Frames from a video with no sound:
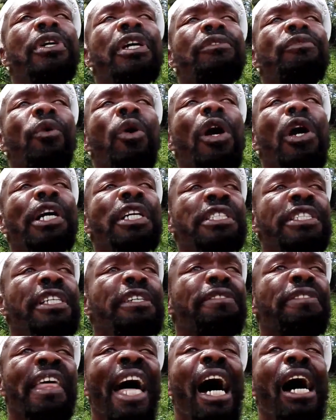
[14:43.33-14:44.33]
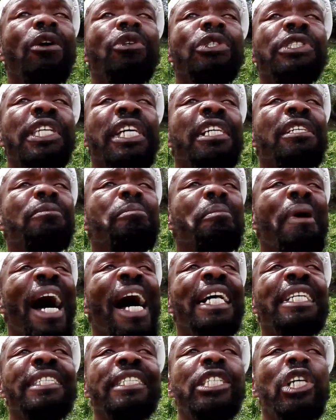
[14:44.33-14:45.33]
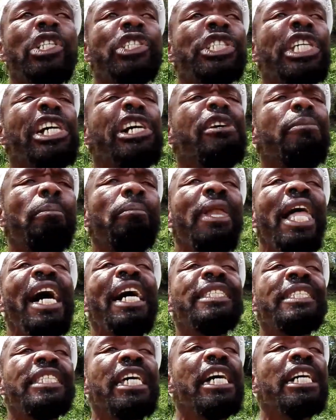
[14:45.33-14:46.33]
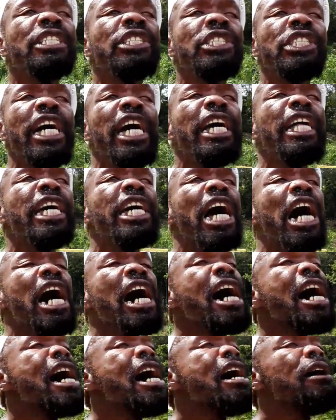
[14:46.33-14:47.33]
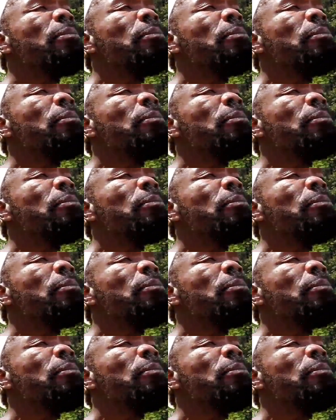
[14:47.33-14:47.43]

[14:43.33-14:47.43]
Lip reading: I've walked 1,000 miles to share blessings in your